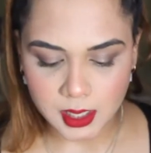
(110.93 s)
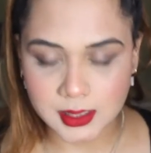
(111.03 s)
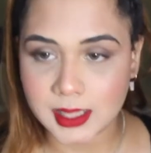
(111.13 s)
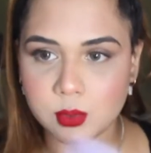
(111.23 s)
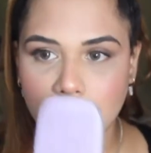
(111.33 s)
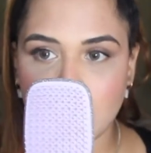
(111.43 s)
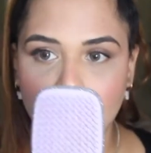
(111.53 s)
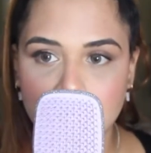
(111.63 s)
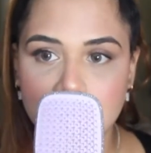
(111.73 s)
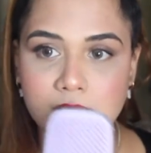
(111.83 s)
That's when I
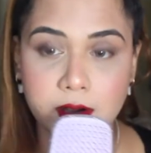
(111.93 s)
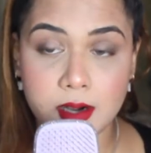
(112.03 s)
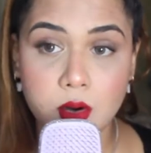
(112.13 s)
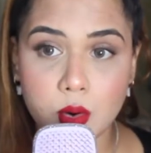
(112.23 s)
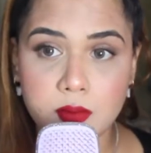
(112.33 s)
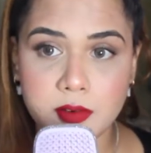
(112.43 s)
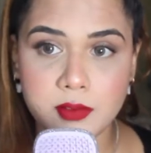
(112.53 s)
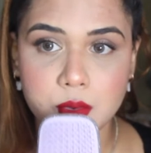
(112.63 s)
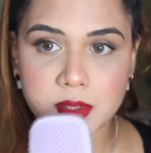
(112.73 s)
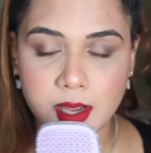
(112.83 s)
got this. I read a lot of
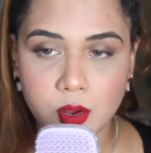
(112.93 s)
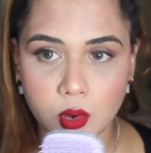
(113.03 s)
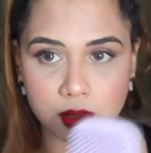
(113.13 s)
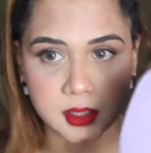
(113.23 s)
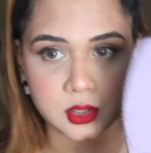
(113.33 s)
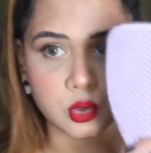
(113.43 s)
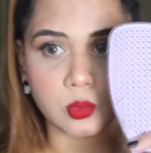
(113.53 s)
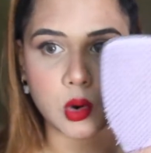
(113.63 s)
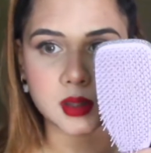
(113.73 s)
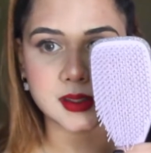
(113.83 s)
reviews and I got this. So
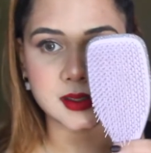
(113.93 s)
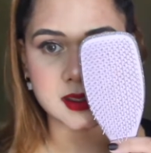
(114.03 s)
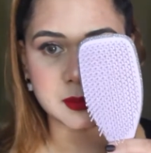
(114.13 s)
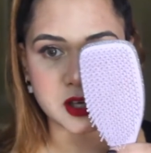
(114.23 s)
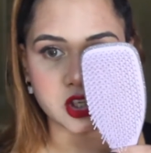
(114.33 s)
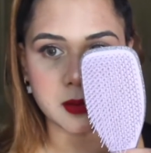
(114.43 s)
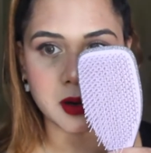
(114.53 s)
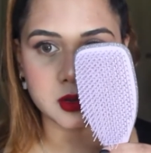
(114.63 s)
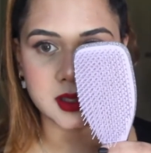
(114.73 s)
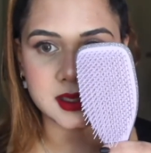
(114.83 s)
what's special
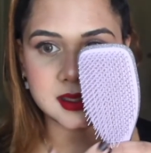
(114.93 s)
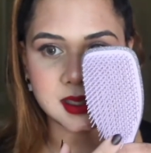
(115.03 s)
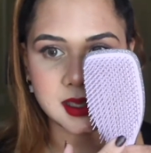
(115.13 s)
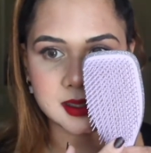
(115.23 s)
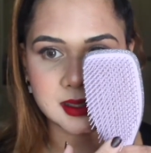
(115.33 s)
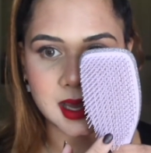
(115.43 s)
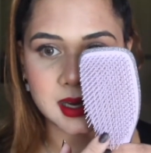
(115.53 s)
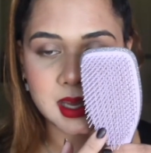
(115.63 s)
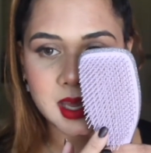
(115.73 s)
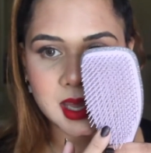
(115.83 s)
about this is
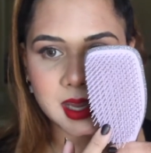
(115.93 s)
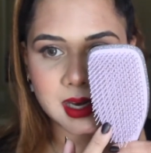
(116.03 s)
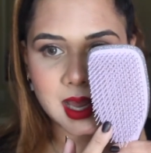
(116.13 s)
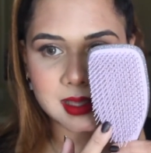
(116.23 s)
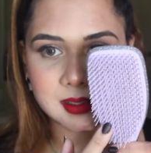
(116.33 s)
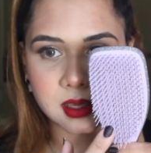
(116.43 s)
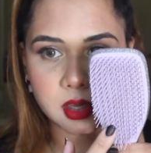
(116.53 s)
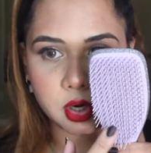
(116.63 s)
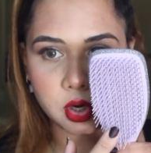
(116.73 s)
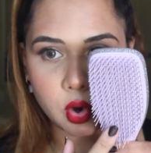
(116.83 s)
that it has
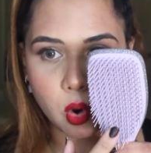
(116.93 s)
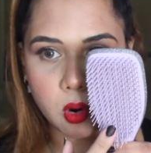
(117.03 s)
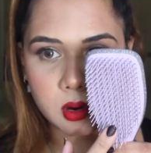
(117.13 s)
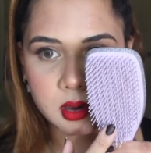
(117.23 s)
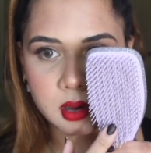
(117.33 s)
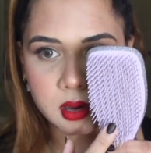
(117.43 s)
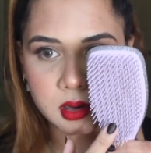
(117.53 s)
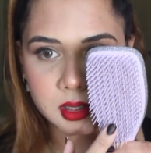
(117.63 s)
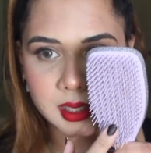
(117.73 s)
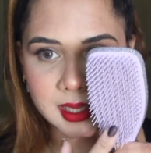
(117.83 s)
long
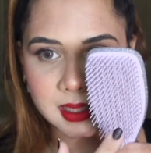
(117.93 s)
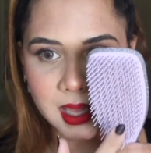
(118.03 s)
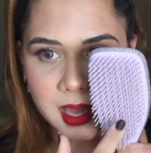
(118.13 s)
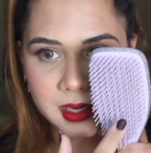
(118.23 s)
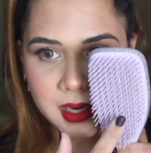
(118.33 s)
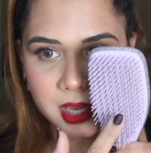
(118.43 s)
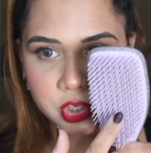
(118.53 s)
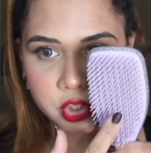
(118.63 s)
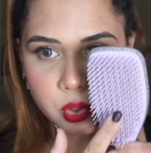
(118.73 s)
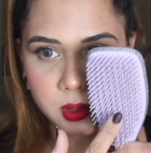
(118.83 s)
teeth and it has
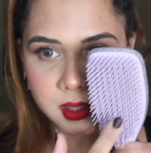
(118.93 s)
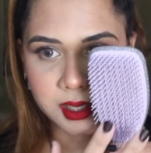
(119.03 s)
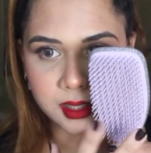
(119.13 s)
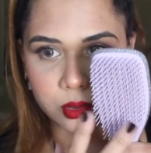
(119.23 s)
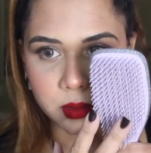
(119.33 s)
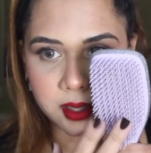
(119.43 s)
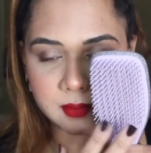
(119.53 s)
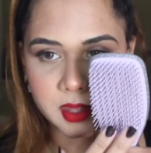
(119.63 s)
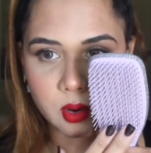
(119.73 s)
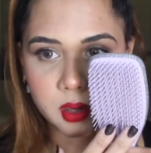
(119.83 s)
short teeth, okay?
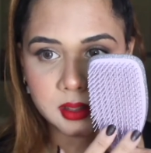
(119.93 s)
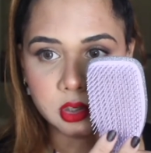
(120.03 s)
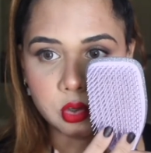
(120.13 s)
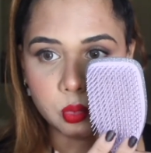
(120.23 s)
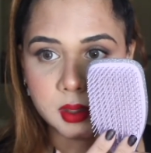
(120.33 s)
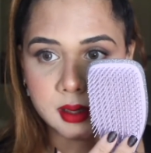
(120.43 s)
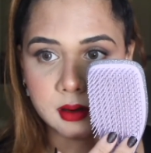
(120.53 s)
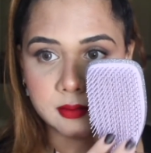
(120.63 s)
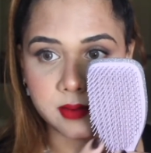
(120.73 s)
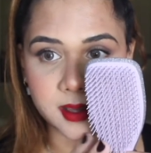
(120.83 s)
They call it the
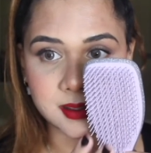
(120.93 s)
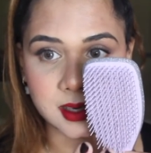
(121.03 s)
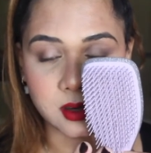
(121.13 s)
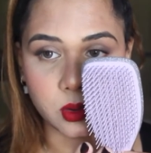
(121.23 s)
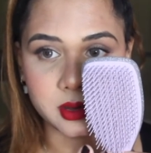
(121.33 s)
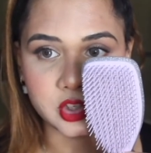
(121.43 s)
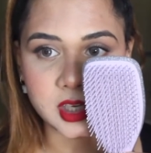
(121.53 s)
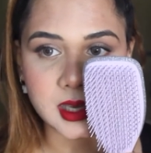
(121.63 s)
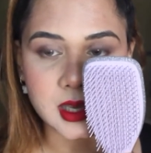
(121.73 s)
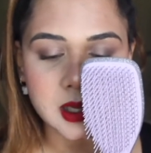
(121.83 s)
two-tier flex
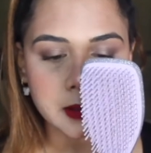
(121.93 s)
technology.